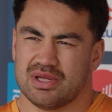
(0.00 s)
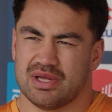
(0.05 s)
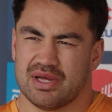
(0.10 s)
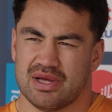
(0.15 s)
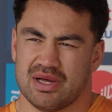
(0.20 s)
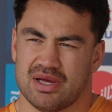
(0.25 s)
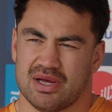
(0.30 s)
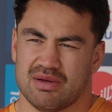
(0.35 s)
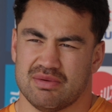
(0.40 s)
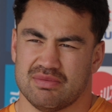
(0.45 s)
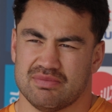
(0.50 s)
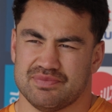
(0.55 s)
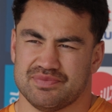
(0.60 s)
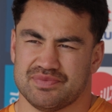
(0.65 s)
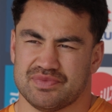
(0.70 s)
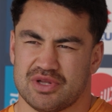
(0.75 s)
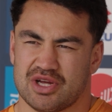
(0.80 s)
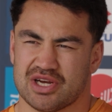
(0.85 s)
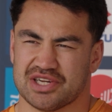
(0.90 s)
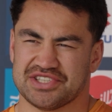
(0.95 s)
underdone?
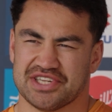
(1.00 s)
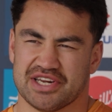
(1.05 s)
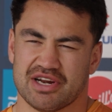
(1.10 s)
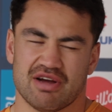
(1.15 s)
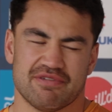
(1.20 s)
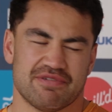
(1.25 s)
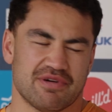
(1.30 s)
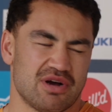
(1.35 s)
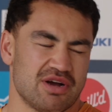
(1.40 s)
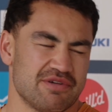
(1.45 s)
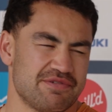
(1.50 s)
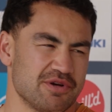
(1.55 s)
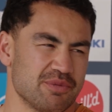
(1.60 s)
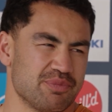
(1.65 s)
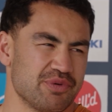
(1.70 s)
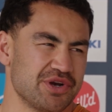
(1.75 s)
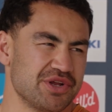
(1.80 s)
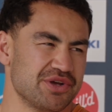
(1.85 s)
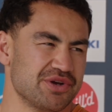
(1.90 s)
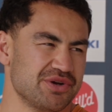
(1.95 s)
Like I said, I feel
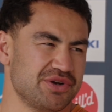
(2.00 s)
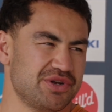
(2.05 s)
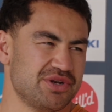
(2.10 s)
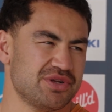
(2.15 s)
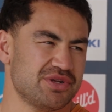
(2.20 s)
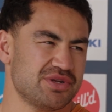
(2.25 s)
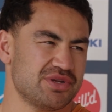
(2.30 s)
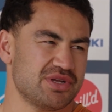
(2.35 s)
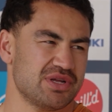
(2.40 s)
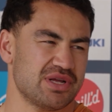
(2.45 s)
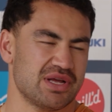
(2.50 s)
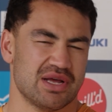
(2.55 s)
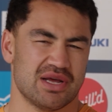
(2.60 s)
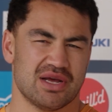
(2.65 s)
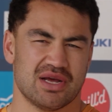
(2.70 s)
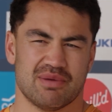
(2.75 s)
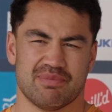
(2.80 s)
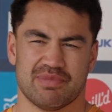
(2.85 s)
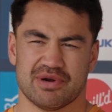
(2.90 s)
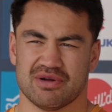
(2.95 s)
pretty good,
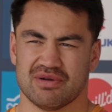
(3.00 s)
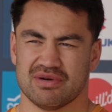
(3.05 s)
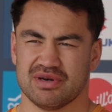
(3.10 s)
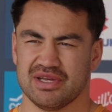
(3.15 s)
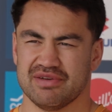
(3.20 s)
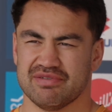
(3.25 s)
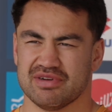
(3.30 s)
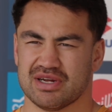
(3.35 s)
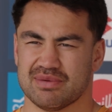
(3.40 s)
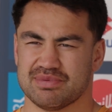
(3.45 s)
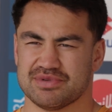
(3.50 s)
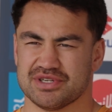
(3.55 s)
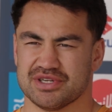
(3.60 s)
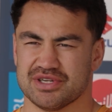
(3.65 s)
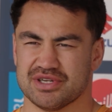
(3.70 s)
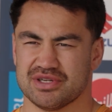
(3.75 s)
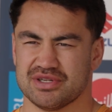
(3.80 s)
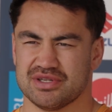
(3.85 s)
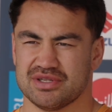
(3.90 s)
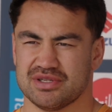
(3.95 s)
but I'll leave it up
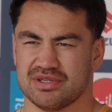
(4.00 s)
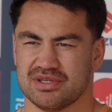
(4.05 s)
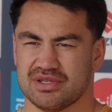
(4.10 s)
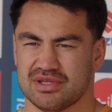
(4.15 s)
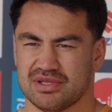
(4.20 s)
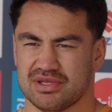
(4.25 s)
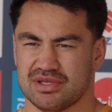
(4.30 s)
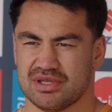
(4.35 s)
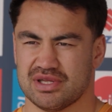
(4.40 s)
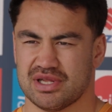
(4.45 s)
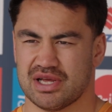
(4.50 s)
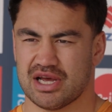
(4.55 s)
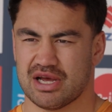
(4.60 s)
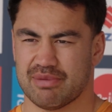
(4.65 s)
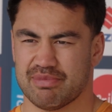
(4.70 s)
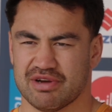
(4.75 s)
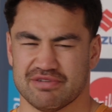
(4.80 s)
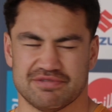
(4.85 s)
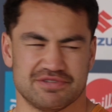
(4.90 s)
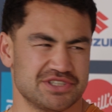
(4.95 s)
to
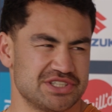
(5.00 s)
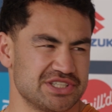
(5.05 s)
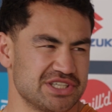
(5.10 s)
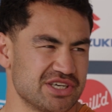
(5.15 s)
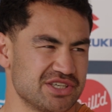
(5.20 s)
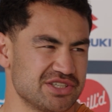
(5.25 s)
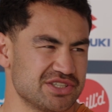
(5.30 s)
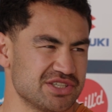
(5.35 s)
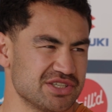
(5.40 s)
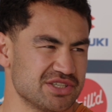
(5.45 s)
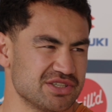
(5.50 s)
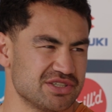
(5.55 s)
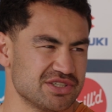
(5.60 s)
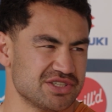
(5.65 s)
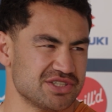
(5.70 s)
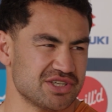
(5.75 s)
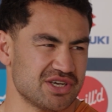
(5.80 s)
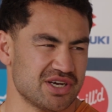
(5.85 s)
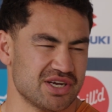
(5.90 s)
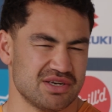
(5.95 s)
our physios to
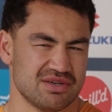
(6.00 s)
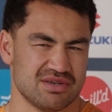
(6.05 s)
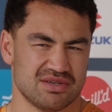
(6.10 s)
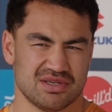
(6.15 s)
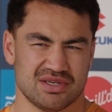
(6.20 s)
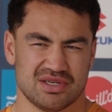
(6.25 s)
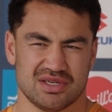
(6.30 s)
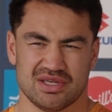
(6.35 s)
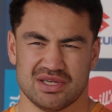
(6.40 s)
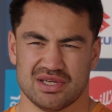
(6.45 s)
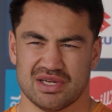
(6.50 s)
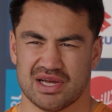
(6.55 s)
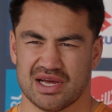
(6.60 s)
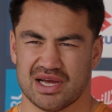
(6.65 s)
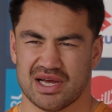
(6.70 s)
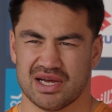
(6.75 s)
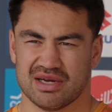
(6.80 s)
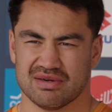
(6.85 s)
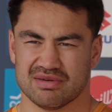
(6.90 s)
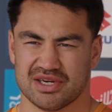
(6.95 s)
decide,
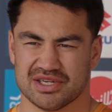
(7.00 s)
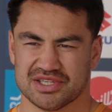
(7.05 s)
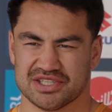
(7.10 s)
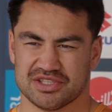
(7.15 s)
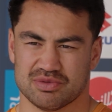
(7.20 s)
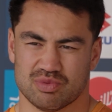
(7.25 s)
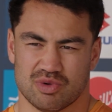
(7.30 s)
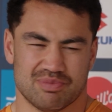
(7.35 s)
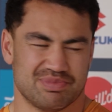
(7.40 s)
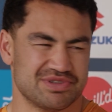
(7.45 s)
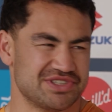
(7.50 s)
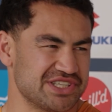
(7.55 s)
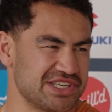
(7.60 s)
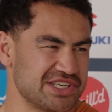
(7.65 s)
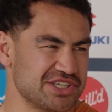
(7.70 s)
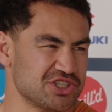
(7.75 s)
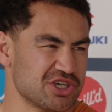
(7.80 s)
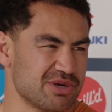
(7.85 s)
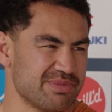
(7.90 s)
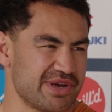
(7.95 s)
I guess, what
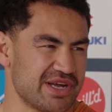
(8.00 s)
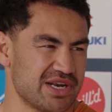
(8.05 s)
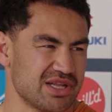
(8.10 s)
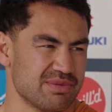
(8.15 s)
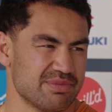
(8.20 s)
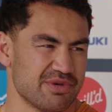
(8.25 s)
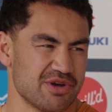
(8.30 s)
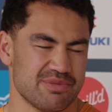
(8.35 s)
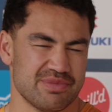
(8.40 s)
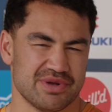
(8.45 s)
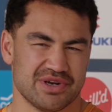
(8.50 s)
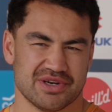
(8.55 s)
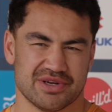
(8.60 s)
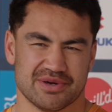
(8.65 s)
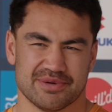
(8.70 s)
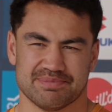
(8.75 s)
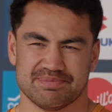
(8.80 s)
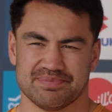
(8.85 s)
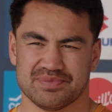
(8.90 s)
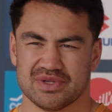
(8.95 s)
percentage I'm at the moment.
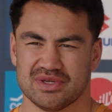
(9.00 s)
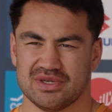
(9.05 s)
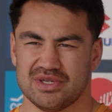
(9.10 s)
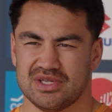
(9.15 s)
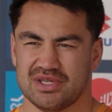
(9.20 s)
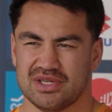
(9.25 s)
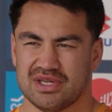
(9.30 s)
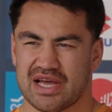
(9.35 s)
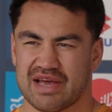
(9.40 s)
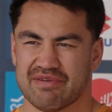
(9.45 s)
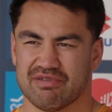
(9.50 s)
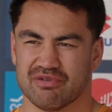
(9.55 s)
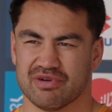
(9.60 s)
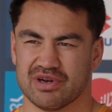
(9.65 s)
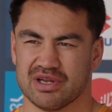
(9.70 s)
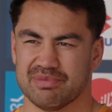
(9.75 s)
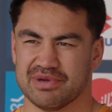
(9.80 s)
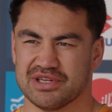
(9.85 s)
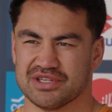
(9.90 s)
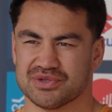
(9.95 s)
And haven't
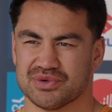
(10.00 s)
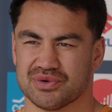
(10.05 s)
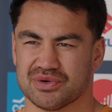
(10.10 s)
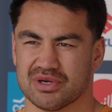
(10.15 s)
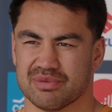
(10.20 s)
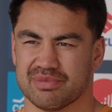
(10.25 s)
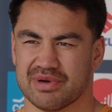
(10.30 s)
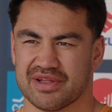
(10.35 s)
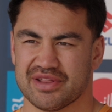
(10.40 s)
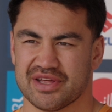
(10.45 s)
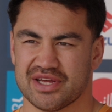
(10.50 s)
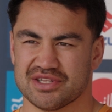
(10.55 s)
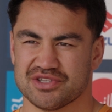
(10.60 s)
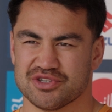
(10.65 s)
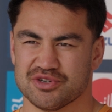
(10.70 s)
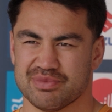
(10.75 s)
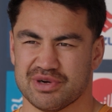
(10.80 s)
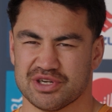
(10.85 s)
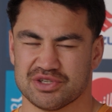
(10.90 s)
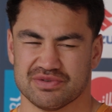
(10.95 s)
really been talking about that
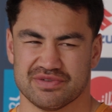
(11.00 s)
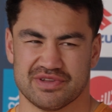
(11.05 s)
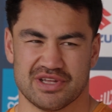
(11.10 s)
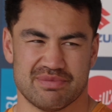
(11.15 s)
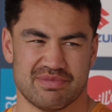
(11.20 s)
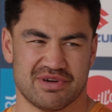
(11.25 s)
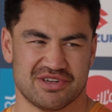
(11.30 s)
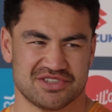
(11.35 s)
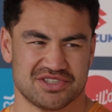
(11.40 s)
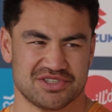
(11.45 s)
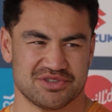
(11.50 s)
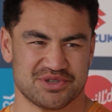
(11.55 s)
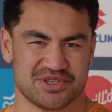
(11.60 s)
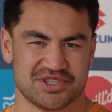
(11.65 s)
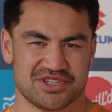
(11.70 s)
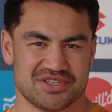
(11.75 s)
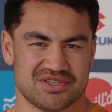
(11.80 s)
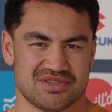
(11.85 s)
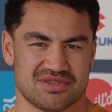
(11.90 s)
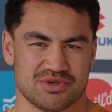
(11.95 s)
too much with them. I was sort
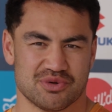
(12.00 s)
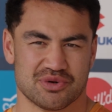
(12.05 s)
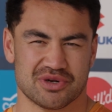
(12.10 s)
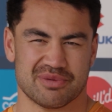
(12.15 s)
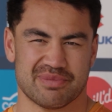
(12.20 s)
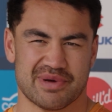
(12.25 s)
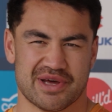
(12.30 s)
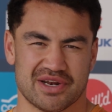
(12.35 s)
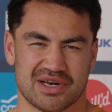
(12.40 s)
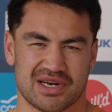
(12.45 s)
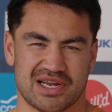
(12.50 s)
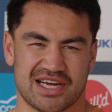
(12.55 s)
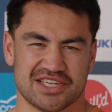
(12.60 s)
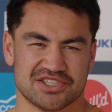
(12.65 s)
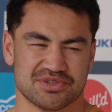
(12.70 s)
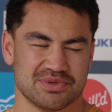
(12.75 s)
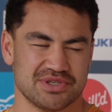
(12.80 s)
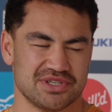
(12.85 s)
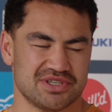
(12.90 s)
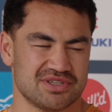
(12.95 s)
of talking about it
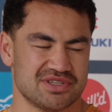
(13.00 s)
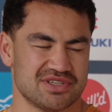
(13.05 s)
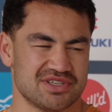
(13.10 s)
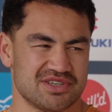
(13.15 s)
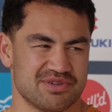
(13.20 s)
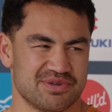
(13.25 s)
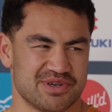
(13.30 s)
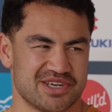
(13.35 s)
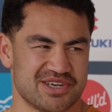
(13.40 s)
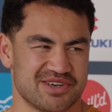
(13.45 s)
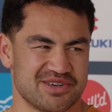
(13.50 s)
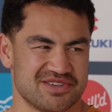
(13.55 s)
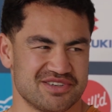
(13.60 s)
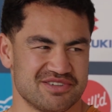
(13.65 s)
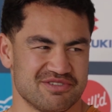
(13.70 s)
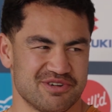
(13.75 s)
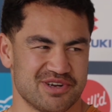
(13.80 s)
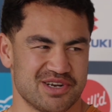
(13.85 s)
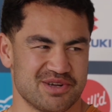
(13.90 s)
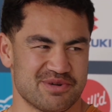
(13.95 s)
last week when I
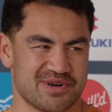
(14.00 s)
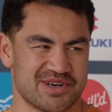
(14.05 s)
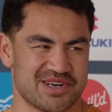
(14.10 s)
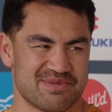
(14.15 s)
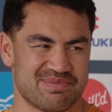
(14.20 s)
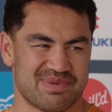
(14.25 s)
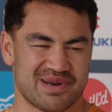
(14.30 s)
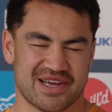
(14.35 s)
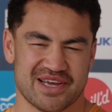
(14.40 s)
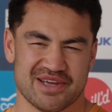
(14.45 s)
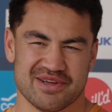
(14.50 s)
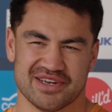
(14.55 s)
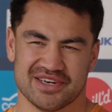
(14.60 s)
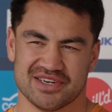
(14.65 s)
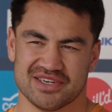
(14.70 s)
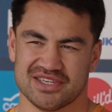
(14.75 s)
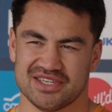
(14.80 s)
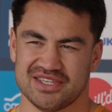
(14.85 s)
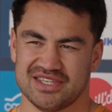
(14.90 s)
really wanted to play, and